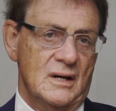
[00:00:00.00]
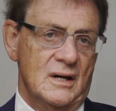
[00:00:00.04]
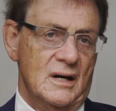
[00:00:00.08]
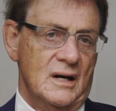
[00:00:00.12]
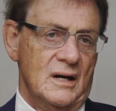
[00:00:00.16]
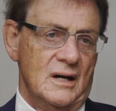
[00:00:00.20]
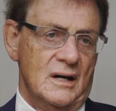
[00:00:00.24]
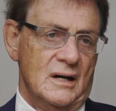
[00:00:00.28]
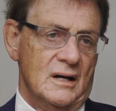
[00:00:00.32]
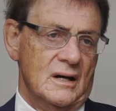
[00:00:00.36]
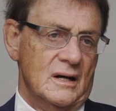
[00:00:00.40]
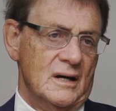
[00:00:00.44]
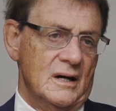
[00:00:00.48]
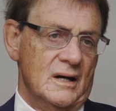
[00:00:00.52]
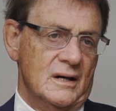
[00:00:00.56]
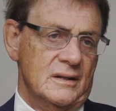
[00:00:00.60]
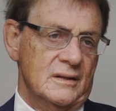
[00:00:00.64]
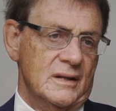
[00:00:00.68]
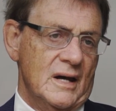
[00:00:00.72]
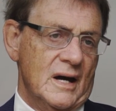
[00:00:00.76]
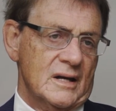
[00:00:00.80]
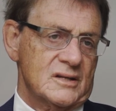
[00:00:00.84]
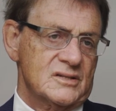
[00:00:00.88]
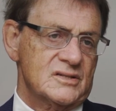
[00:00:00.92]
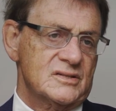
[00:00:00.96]
and
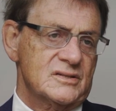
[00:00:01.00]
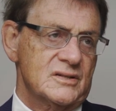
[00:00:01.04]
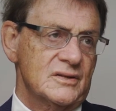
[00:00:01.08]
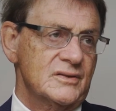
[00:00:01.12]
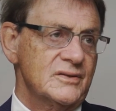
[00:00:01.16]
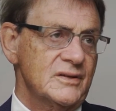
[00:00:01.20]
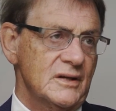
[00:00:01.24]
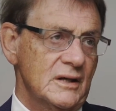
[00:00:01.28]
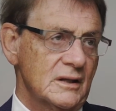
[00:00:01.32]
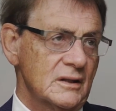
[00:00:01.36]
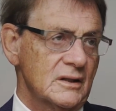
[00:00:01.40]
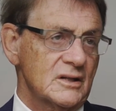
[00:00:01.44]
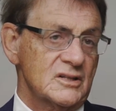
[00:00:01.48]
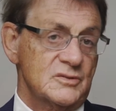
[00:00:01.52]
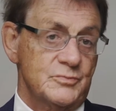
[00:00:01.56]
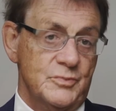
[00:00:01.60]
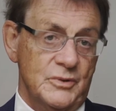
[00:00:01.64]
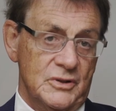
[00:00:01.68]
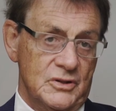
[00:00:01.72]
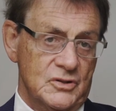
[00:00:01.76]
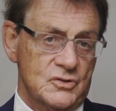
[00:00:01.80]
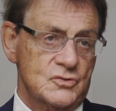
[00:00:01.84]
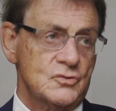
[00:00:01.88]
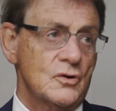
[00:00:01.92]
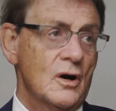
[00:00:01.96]
that's the thing that's
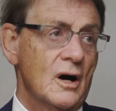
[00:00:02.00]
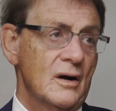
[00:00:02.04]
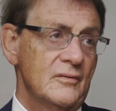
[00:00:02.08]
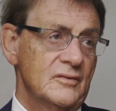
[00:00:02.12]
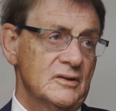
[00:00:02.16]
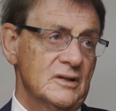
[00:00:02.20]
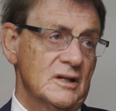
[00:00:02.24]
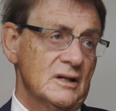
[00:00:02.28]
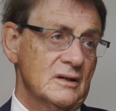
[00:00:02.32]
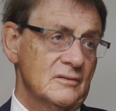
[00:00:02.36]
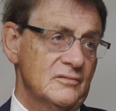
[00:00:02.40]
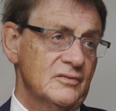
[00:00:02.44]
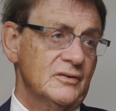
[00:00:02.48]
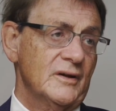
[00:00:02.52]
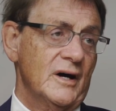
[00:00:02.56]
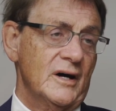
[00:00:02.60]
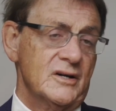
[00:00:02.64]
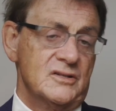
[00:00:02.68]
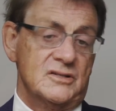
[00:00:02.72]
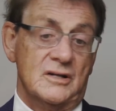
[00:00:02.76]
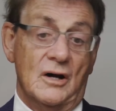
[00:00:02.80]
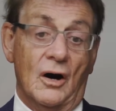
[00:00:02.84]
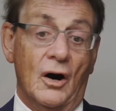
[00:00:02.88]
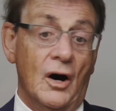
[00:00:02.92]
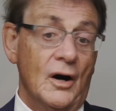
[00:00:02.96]
been driving the
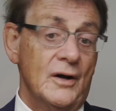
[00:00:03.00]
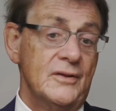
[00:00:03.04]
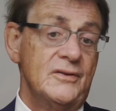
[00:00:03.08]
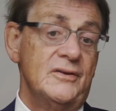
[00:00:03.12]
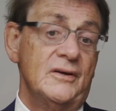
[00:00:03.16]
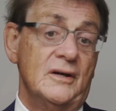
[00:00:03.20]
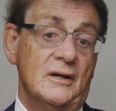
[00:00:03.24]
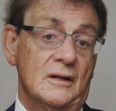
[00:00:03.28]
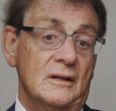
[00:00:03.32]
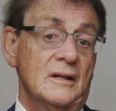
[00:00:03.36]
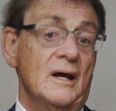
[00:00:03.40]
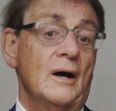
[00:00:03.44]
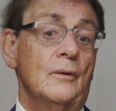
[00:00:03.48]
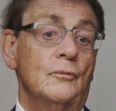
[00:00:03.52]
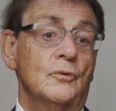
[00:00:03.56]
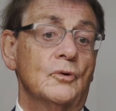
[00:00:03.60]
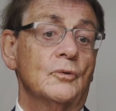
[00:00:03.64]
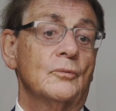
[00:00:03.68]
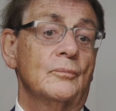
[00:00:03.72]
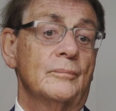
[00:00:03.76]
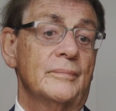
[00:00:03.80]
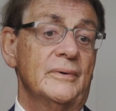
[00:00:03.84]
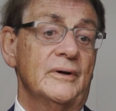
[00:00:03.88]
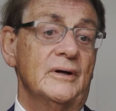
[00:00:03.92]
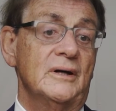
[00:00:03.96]
inflation. I think that will
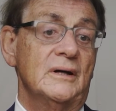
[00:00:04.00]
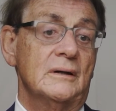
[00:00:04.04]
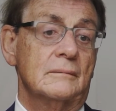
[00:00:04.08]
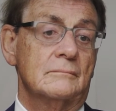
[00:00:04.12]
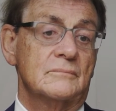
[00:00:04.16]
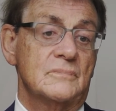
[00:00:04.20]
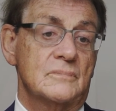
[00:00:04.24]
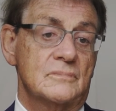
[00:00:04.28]
be